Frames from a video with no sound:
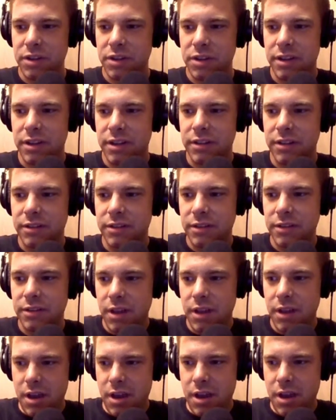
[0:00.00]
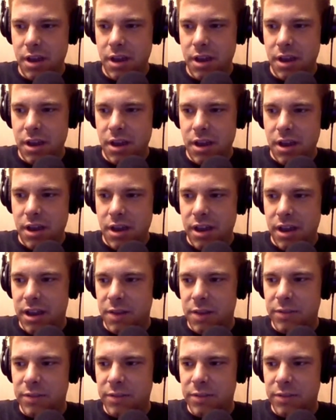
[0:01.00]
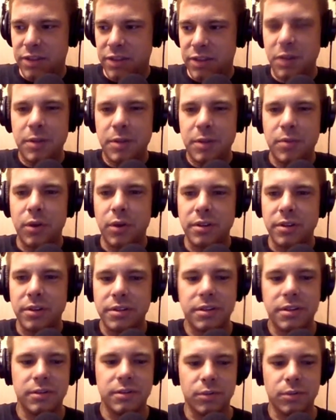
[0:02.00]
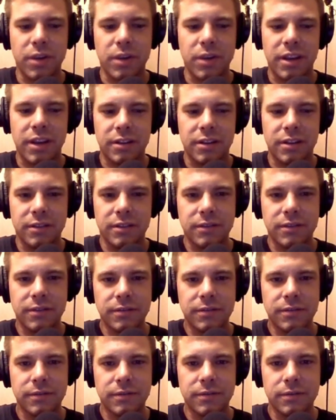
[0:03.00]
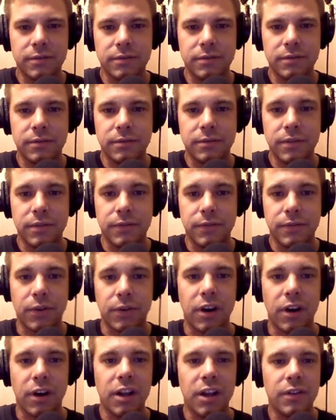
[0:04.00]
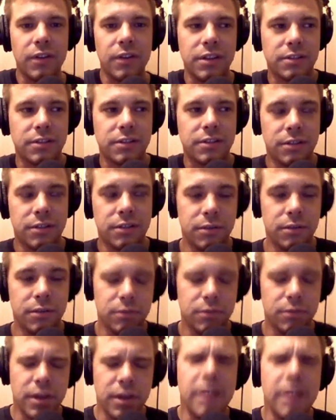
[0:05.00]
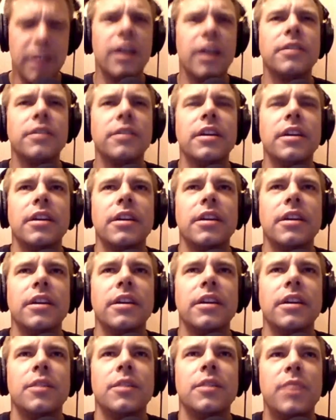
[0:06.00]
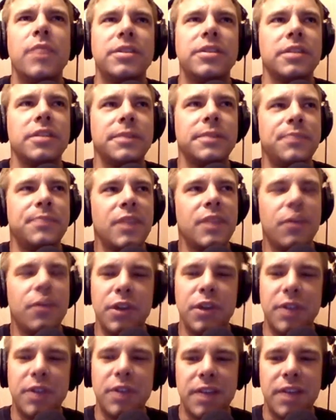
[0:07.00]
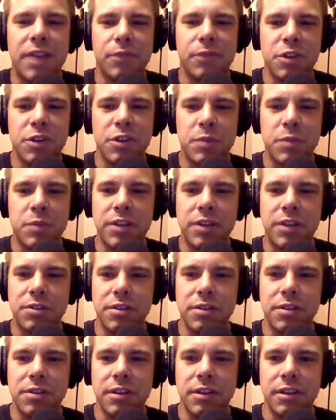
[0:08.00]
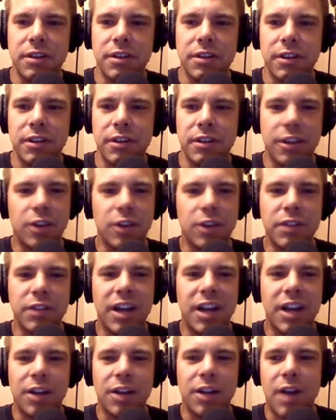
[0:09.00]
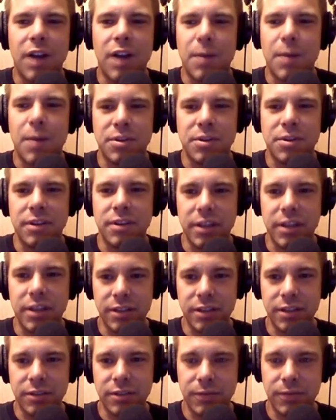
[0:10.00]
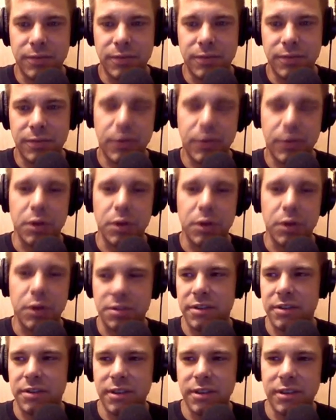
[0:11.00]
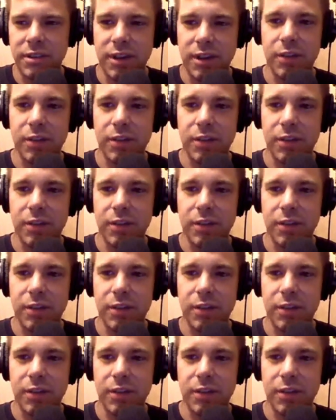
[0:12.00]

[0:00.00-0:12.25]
is an extremely important right for all of us to, basically, if we don't have free speech, the only option is force of